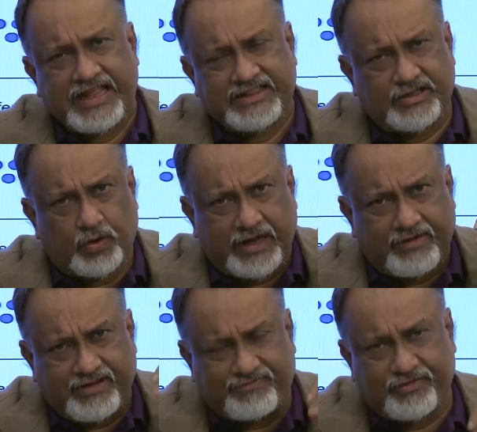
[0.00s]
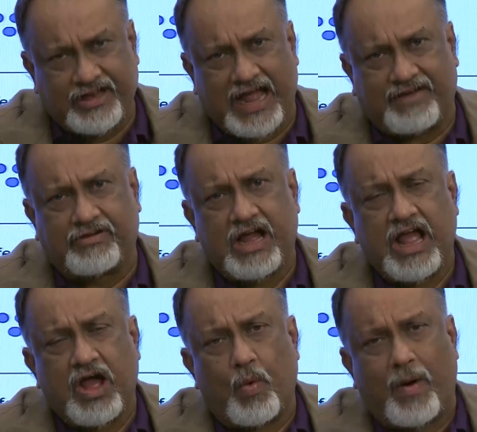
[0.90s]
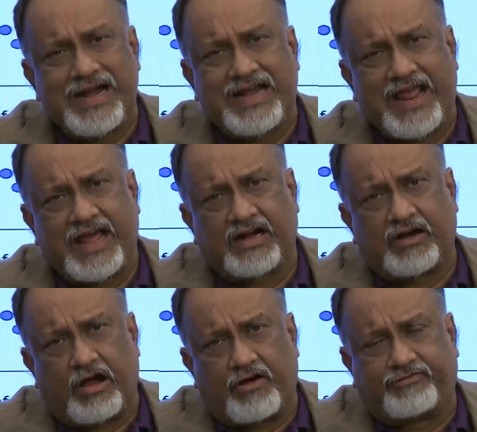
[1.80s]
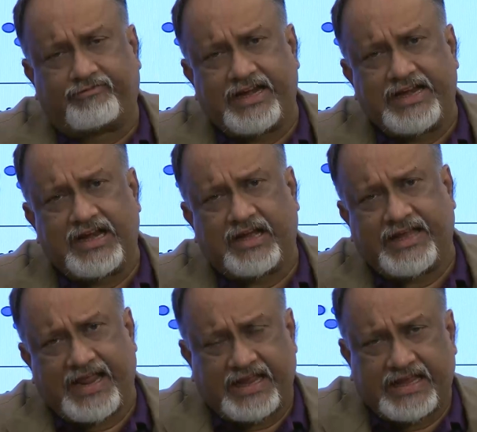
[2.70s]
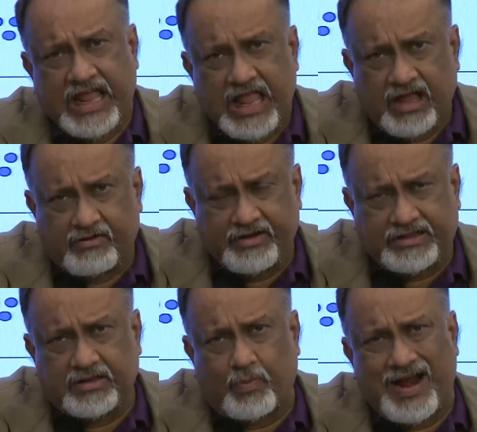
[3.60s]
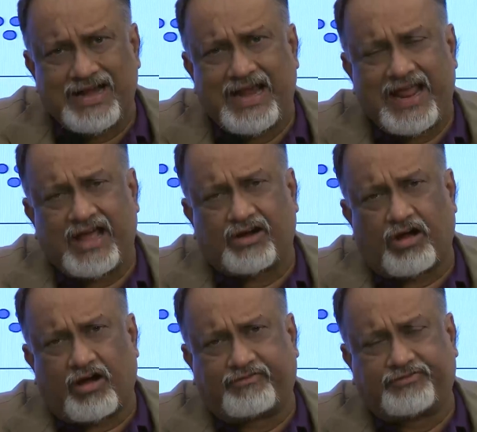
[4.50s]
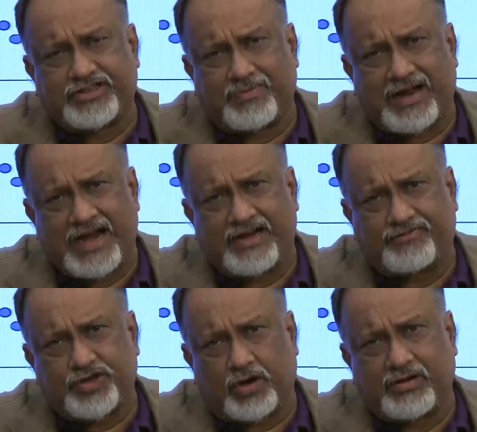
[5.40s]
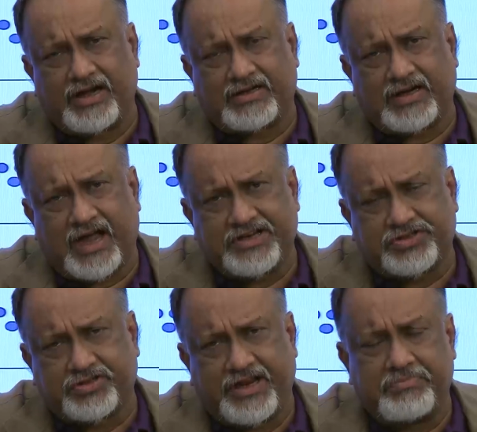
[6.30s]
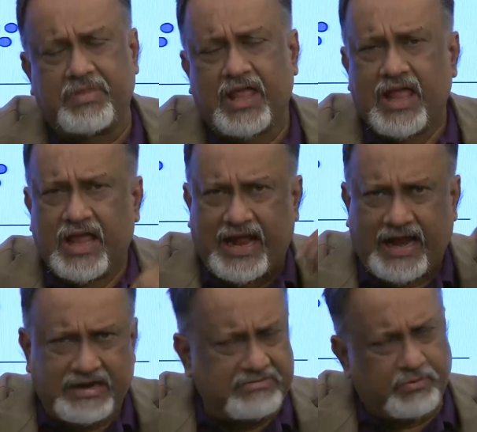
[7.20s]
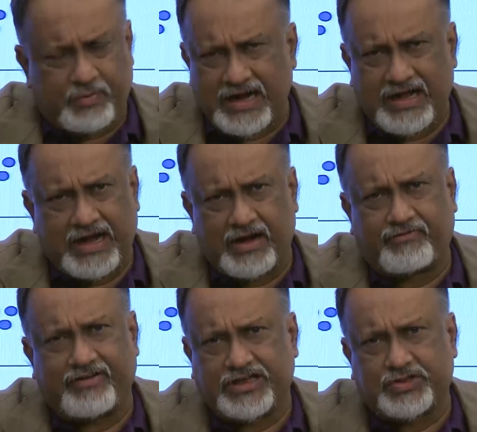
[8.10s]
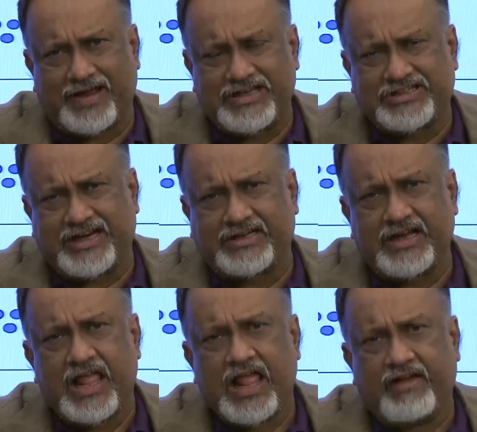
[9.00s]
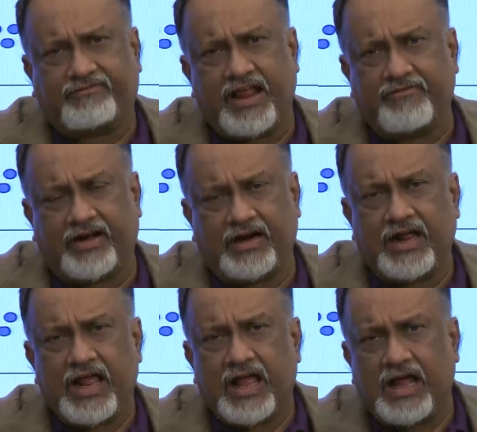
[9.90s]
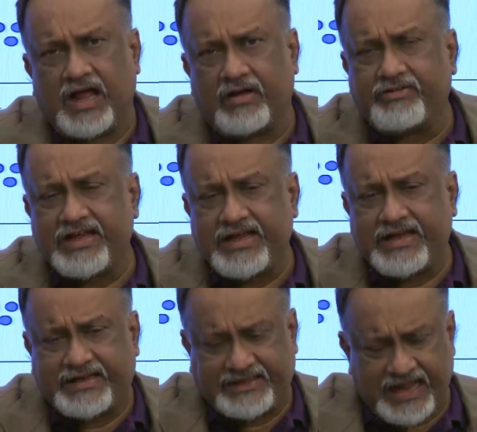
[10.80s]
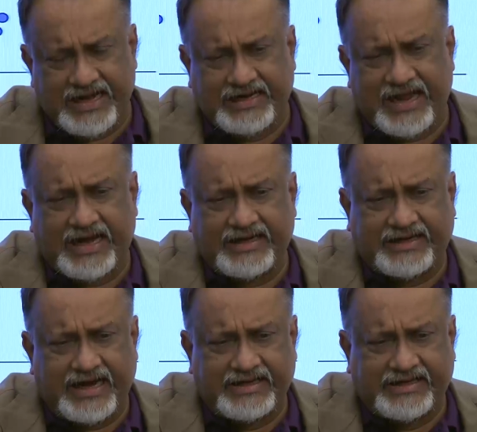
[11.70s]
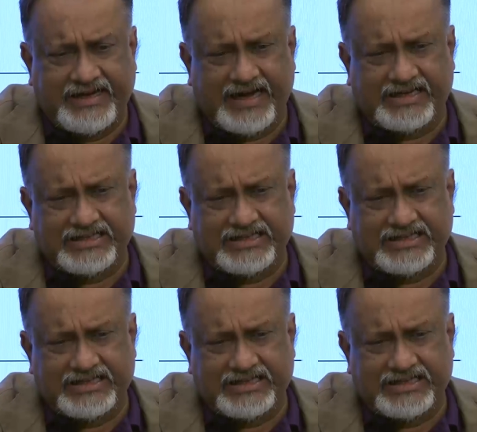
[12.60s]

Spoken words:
that okay, if we have one layer of vanilla cake with one layer of some kind of chocolate ice cream and one layer of XYZ flavor, we then can create a